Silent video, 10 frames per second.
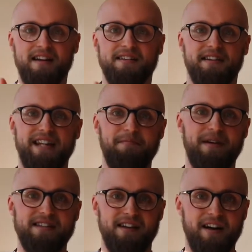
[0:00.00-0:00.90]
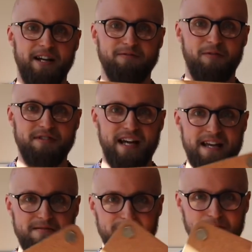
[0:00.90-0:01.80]
and that means that I can
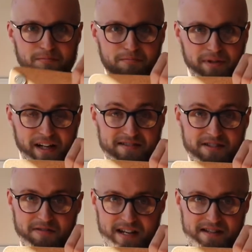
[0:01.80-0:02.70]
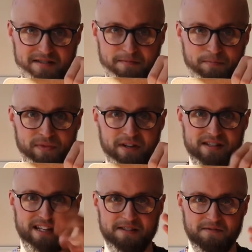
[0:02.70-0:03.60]
rotate by 90 degrees because
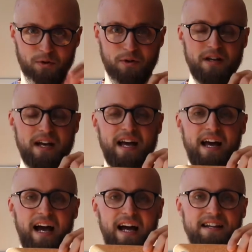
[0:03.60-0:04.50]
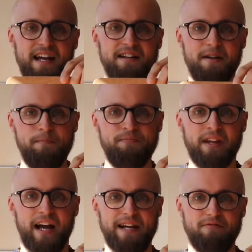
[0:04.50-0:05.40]
it's S4, and then
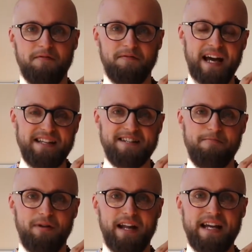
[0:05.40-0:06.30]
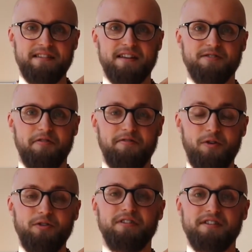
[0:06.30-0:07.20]
I can reflect in a plane that's
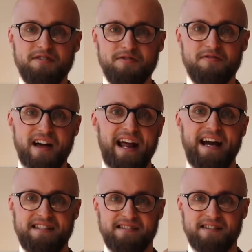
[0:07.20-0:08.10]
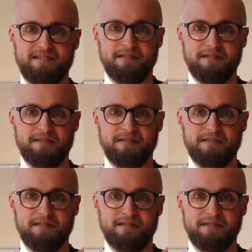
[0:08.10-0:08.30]
orthogonal to that axis.